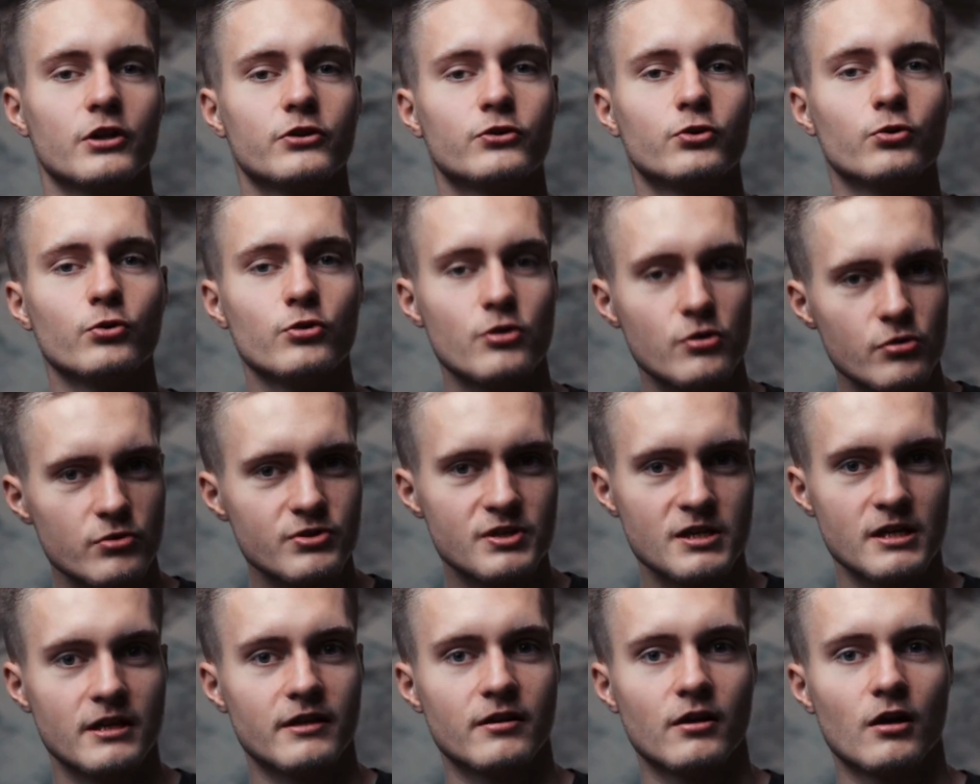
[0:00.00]
to
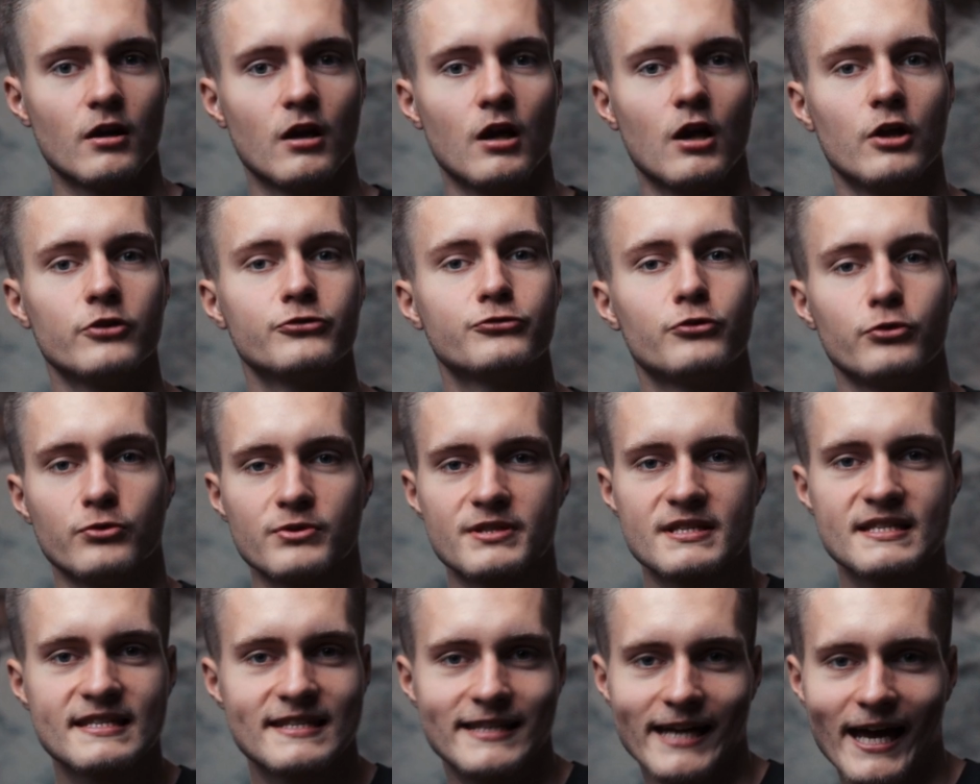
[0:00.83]
use it to
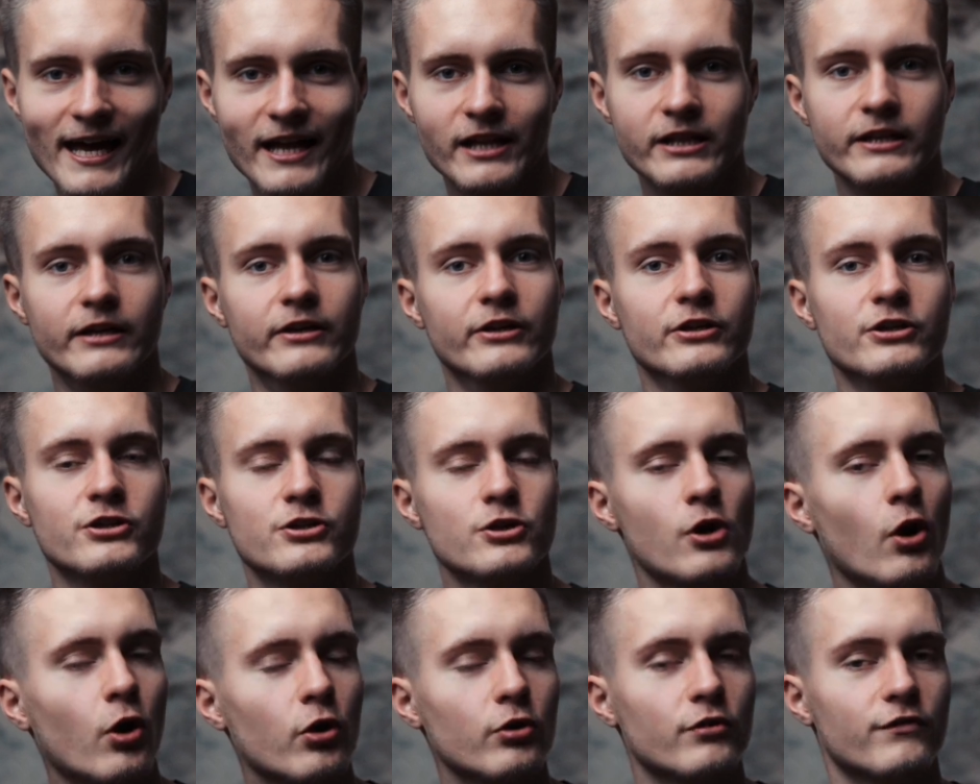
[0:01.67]
sell
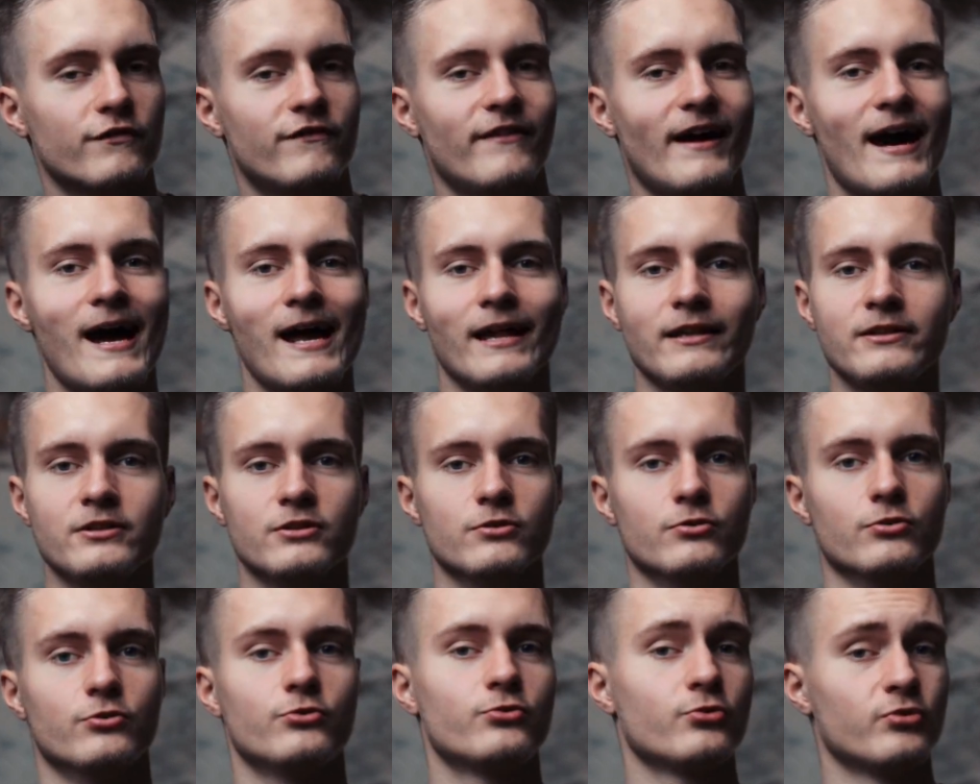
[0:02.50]
your
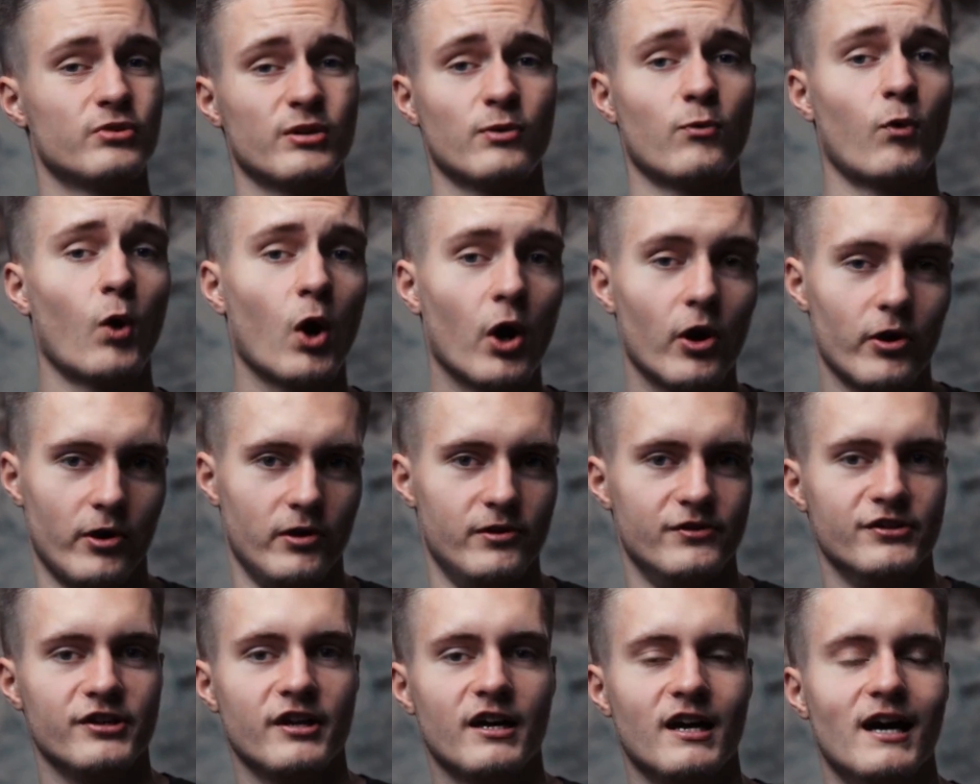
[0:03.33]
value to the
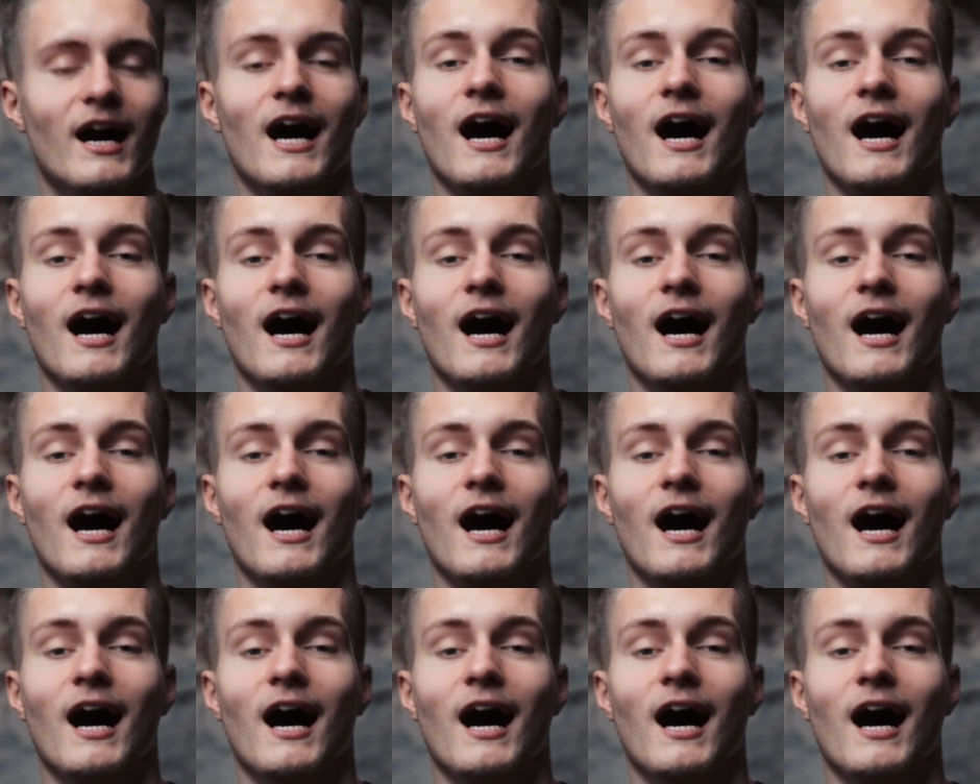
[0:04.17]
world.